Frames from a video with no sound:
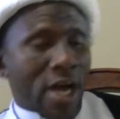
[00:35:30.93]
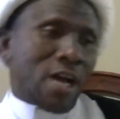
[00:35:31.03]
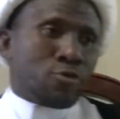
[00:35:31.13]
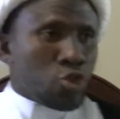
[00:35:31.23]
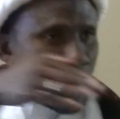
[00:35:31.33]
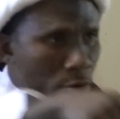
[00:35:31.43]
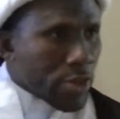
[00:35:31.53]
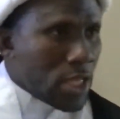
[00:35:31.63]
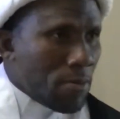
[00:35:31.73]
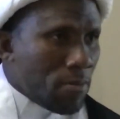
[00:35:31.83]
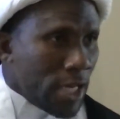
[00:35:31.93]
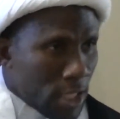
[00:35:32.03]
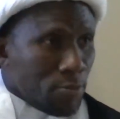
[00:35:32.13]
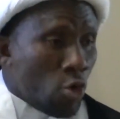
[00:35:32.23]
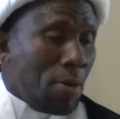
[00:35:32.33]
I have to share with them, let
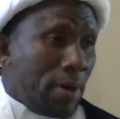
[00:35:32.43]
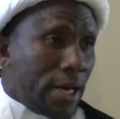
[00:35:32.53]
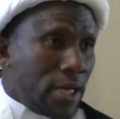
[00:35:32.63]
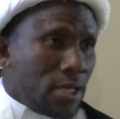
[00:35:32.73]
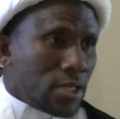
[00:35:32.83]
them know about it.